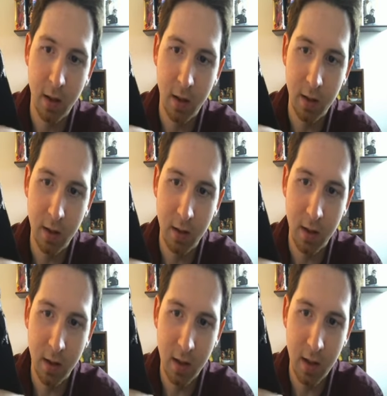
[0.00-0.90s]
As you
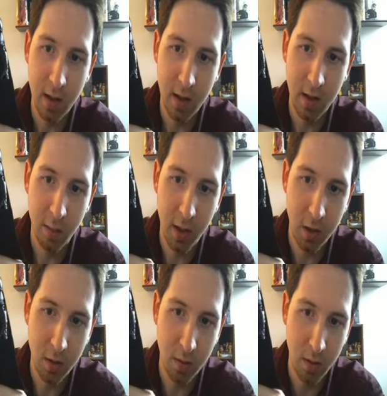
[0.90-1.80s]
can see, he has a
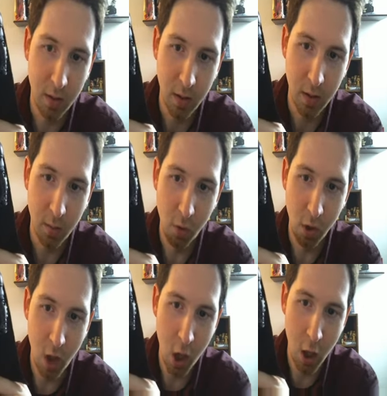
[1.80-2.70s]
much
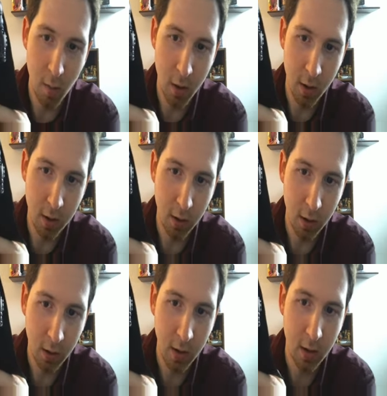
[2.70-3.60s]
more armored
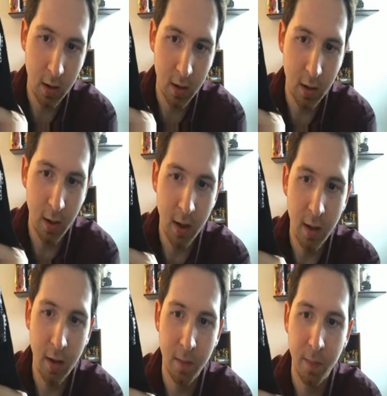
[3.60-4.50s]
look there.